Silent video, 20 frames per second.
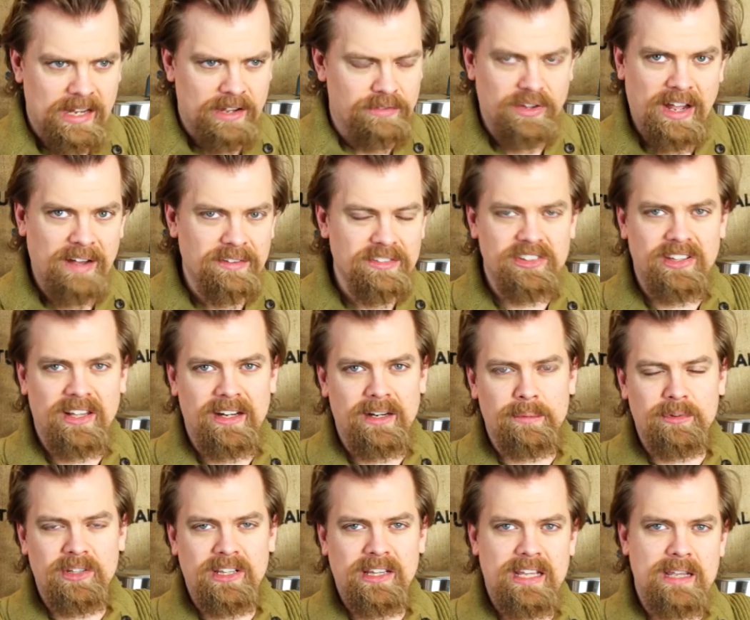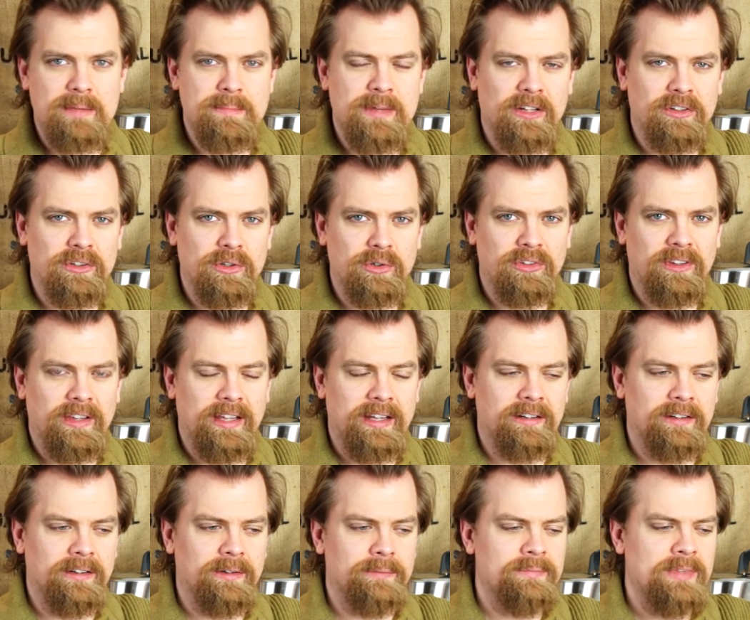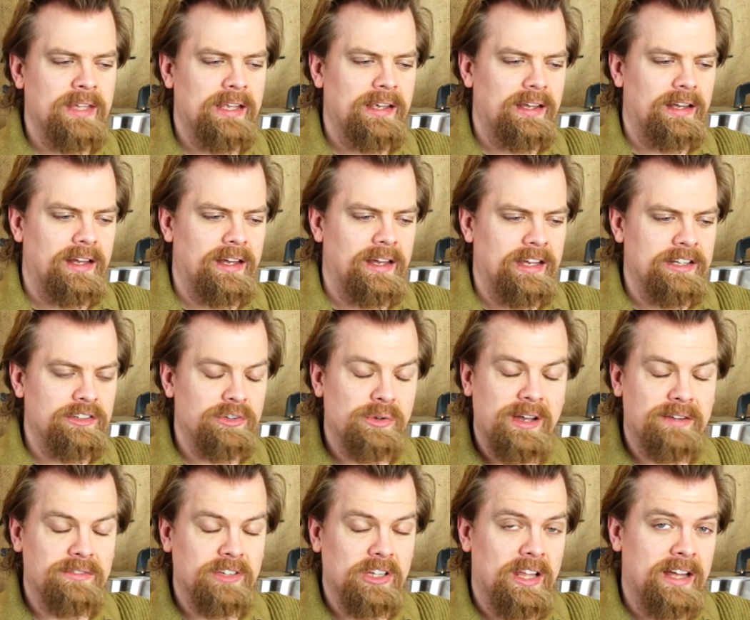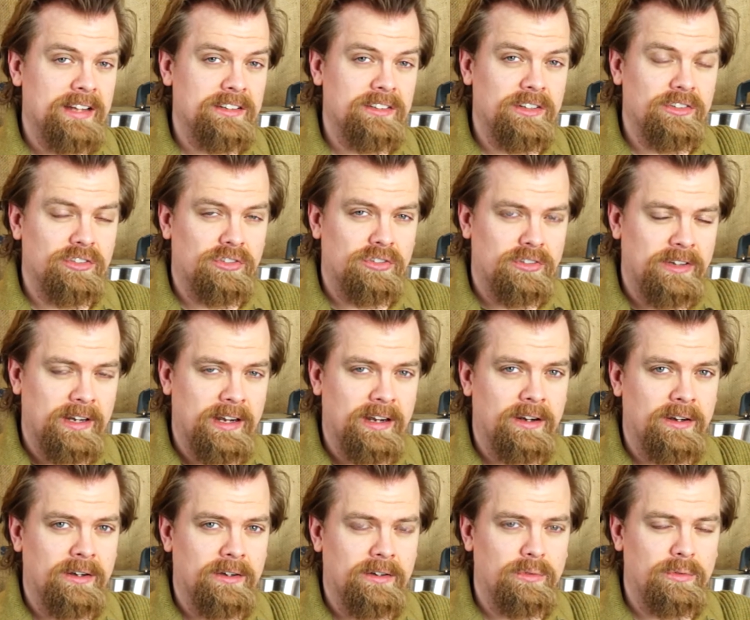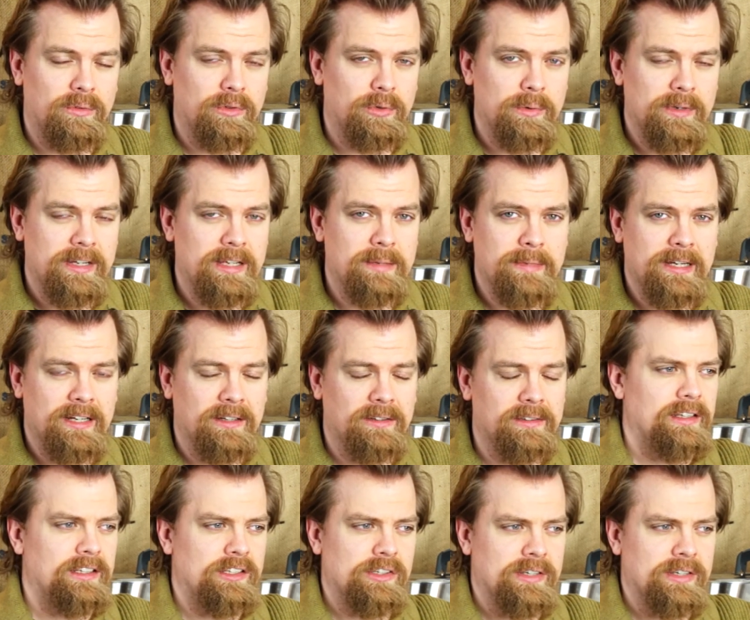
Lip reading: If you haven't signed up to the email newsletter, I do have a lot to share through email.